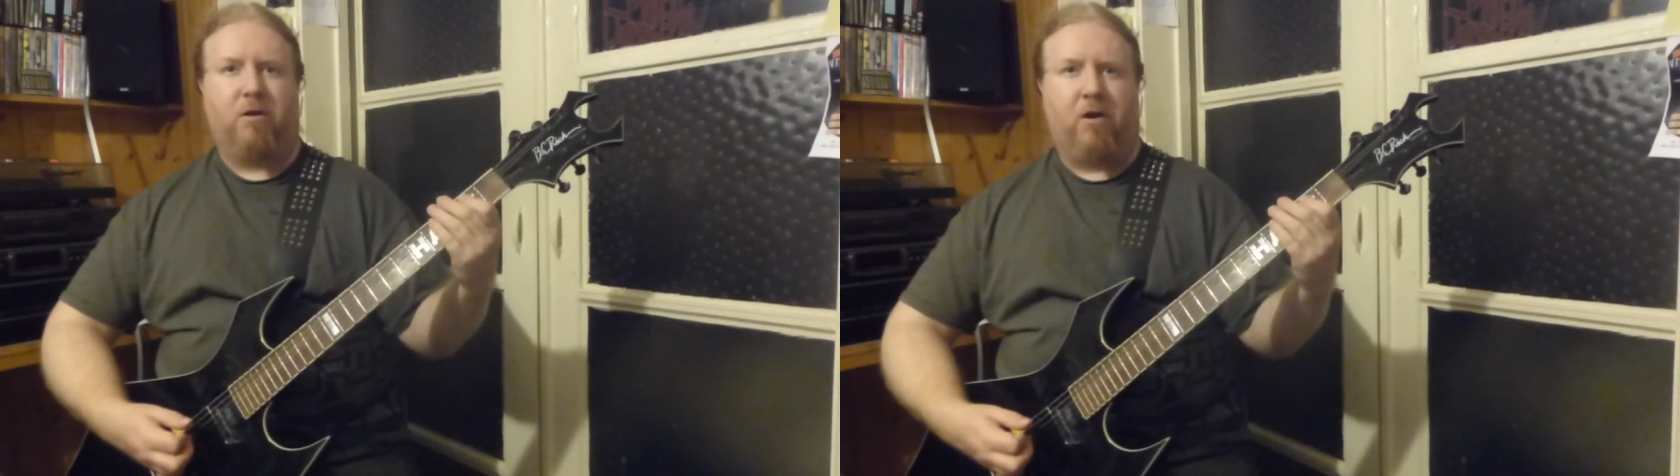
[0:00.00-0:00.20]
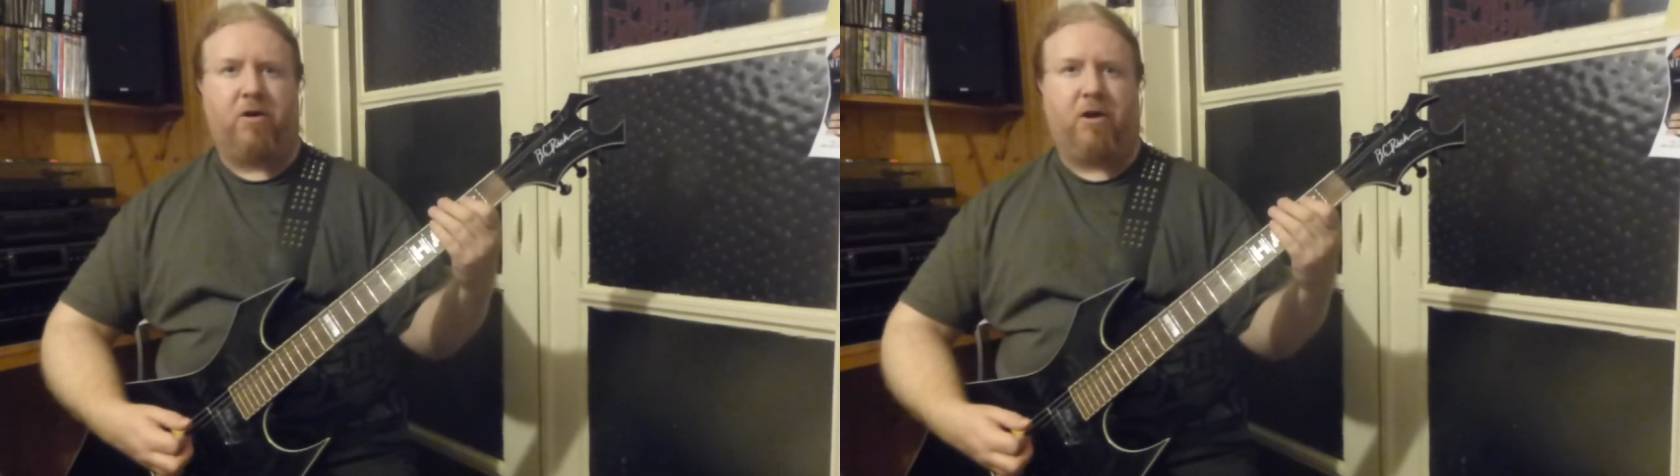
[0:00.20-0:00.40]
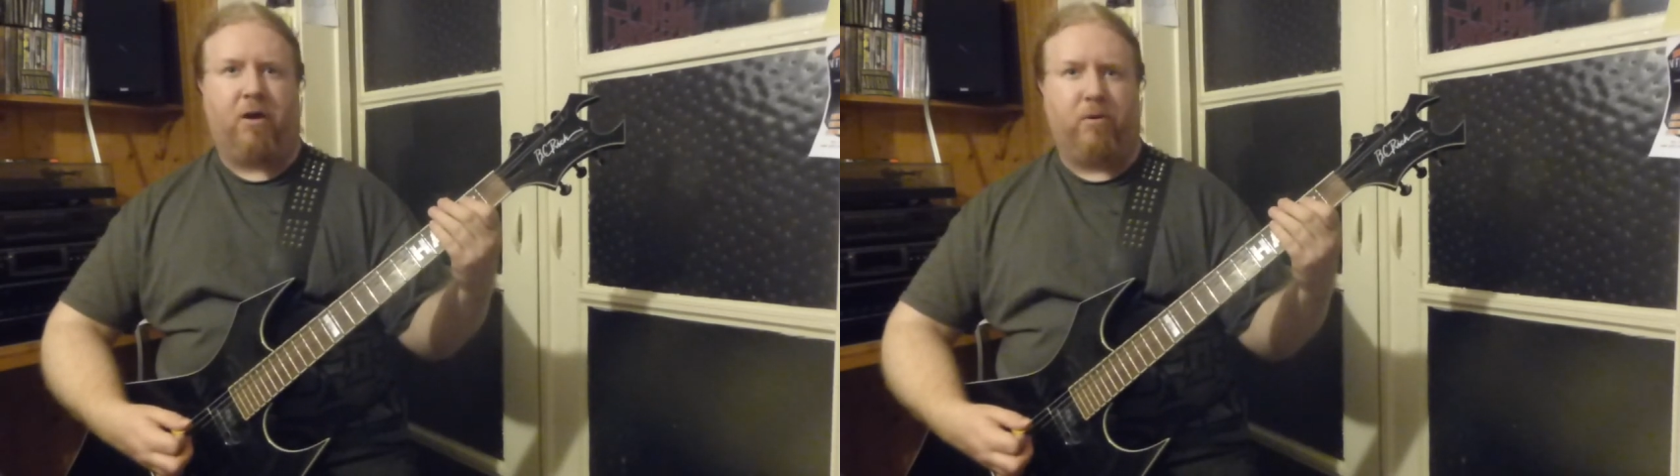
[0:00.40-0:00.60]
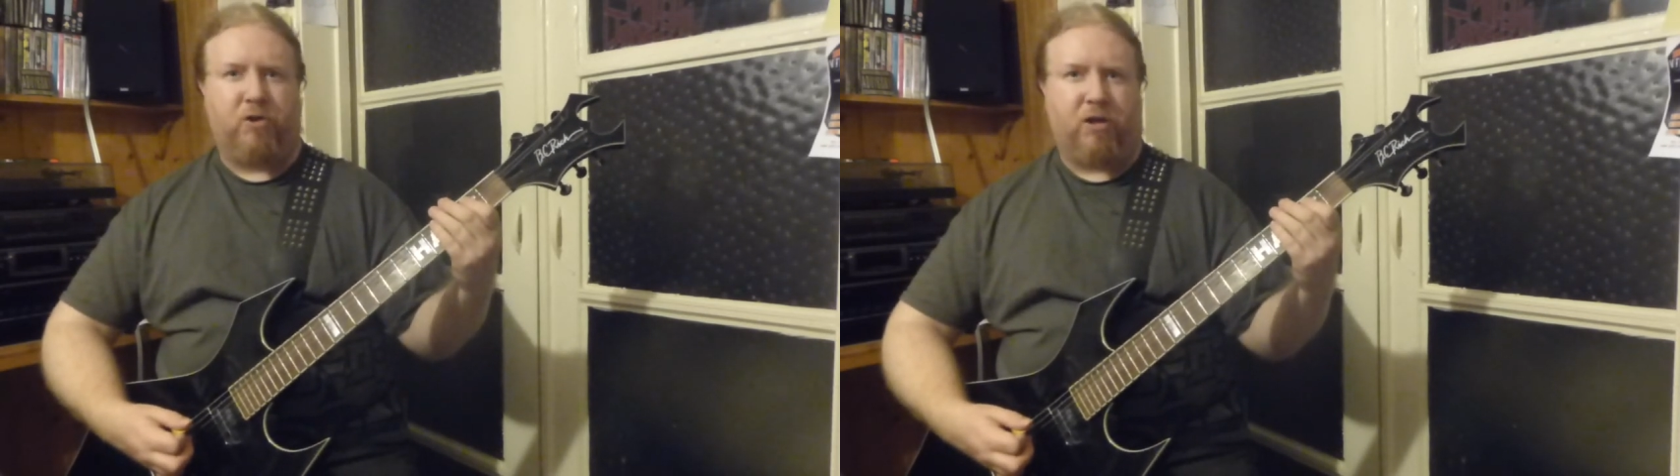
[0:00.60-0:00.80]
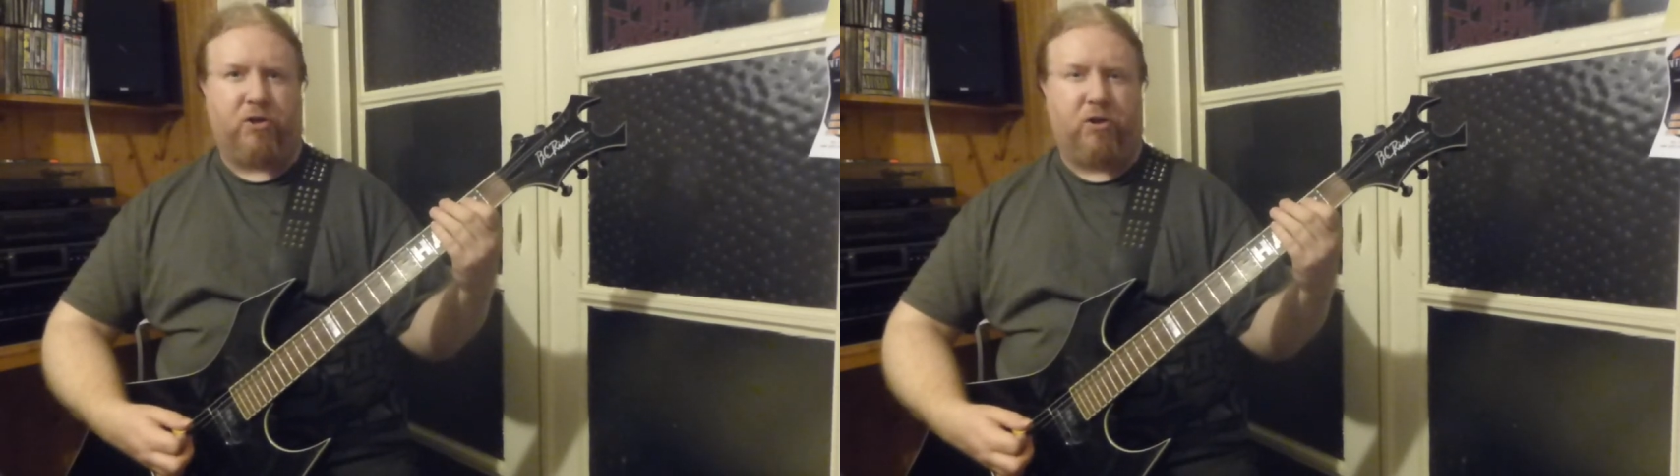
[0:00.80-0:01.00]
Okay, I hope
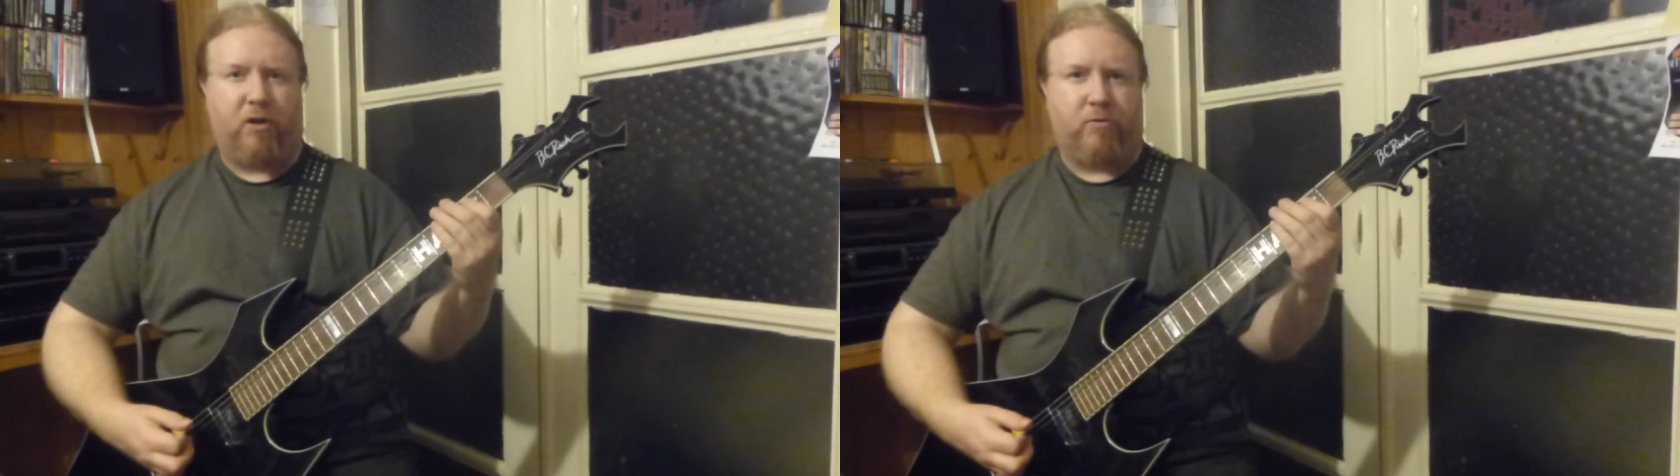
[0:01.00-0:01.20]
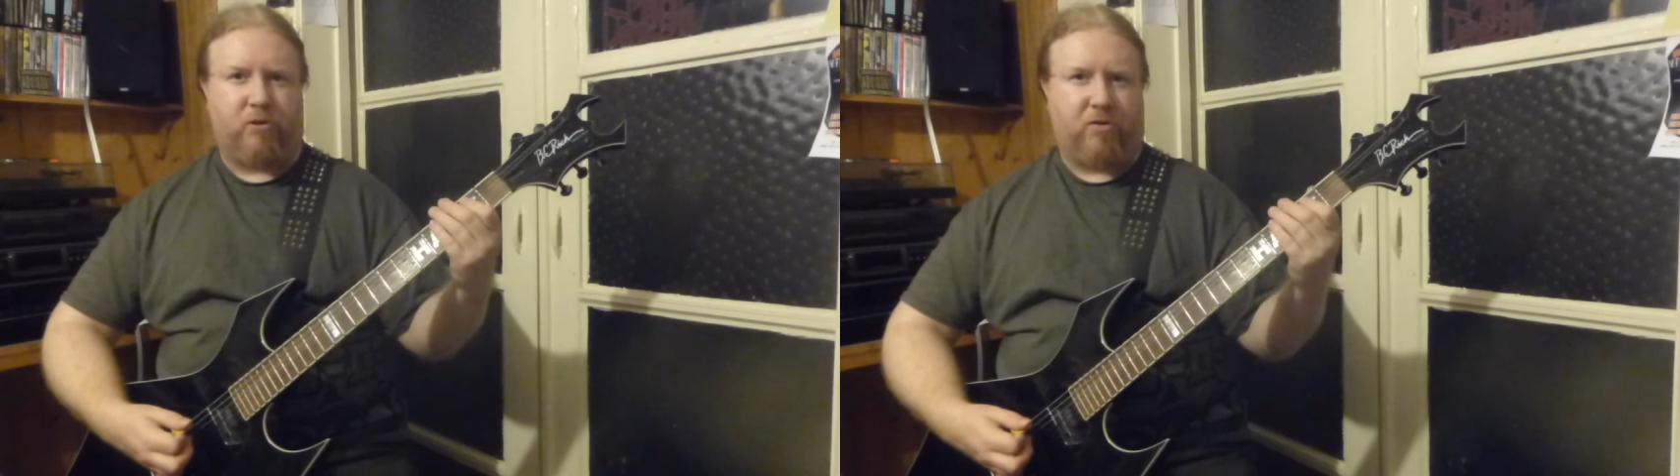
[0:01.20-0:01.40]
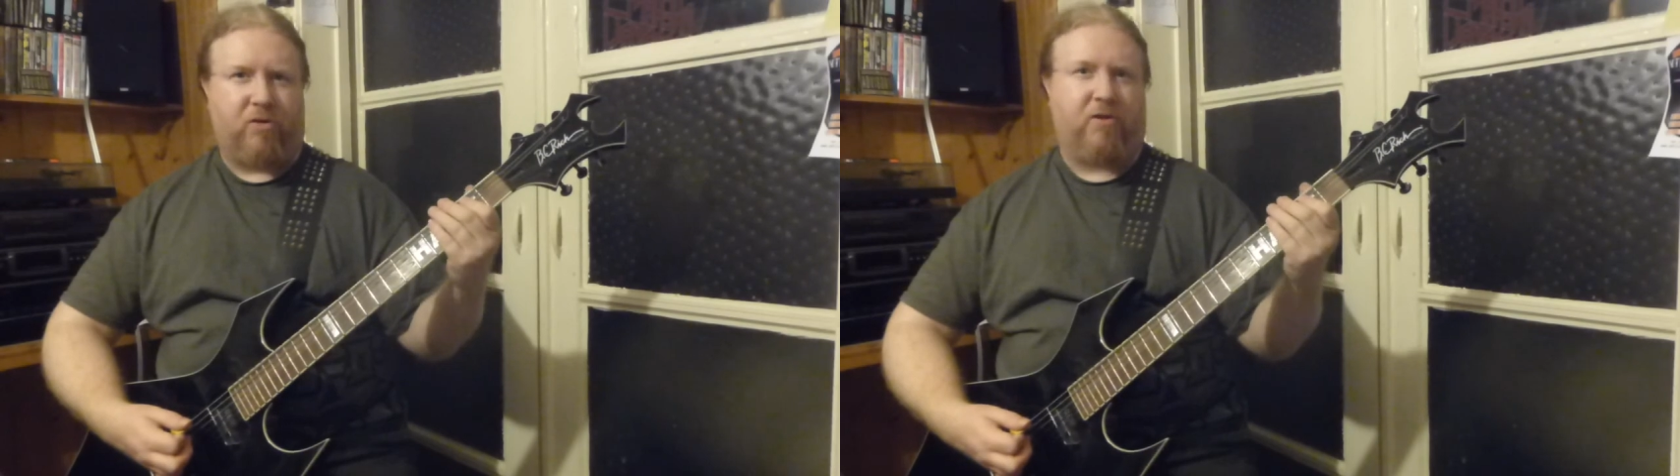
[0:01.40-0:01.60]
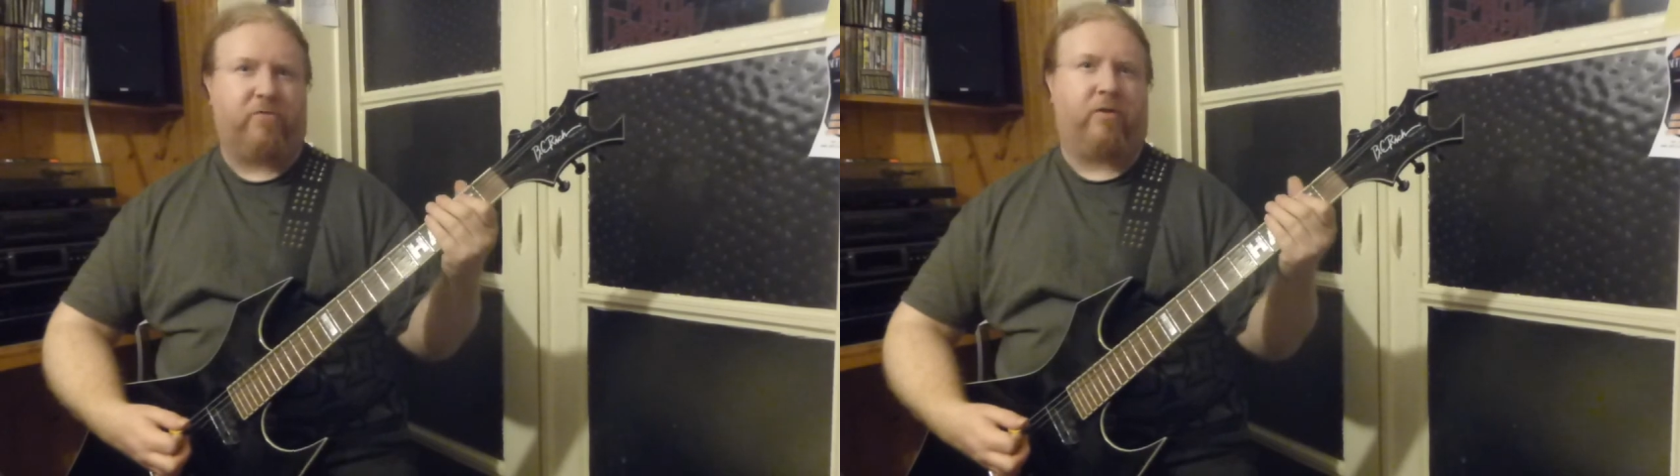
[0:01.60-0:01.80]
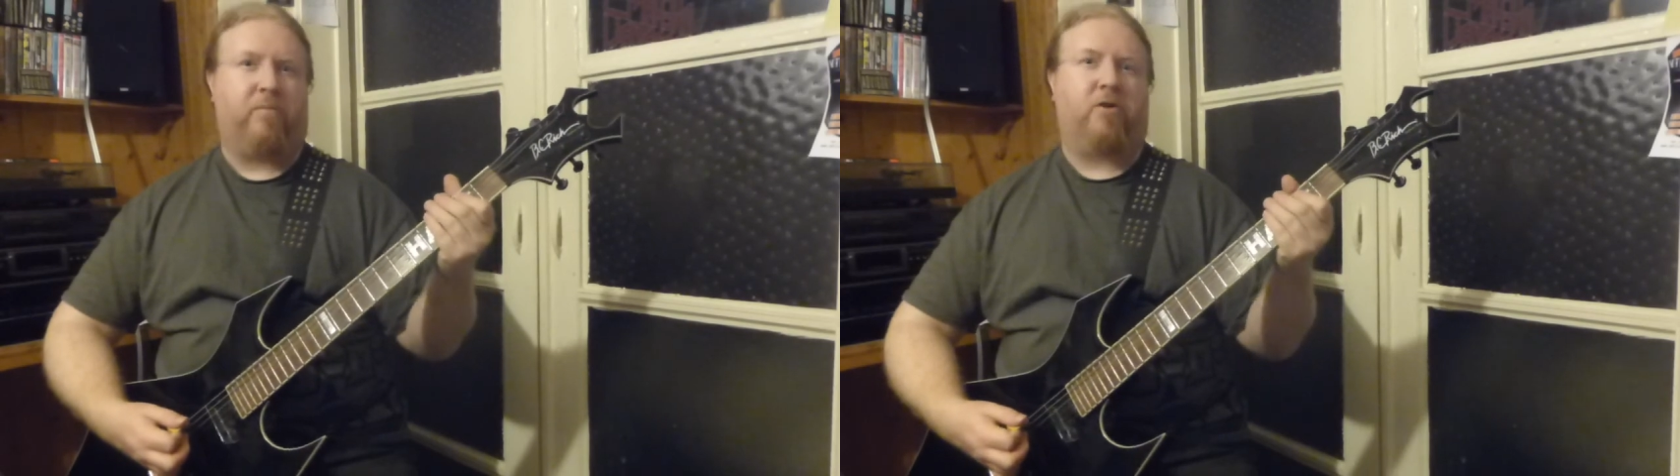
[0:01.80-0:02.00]
this lesson helps. Thanks
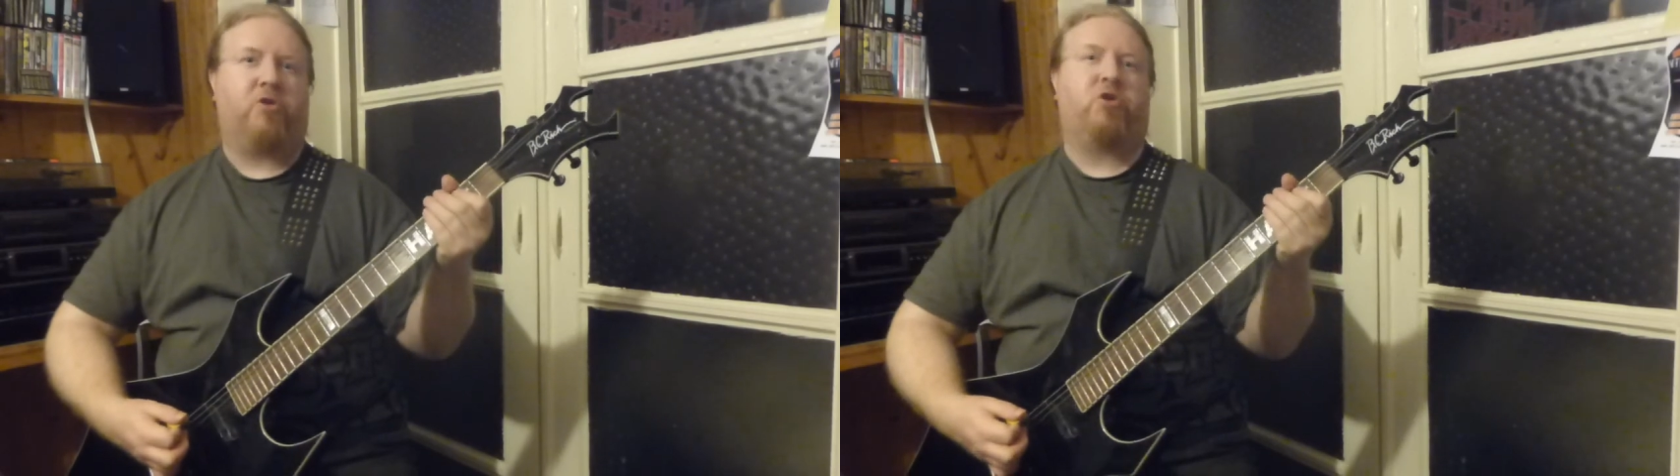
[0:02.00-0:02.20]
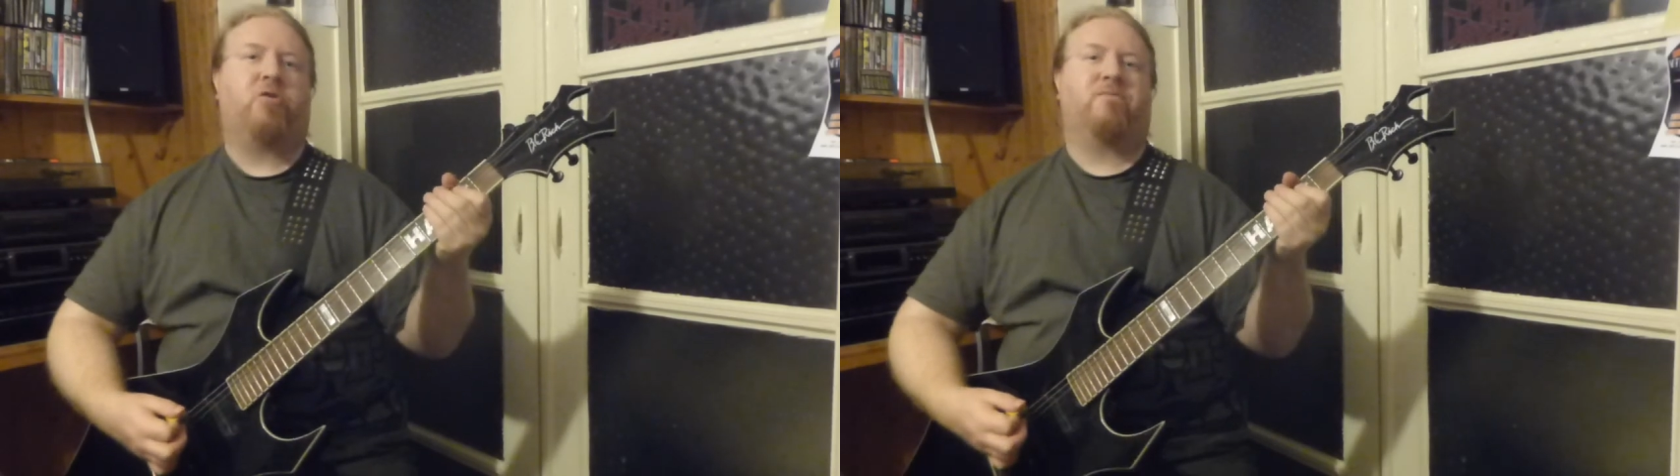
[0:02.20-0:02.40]
very much.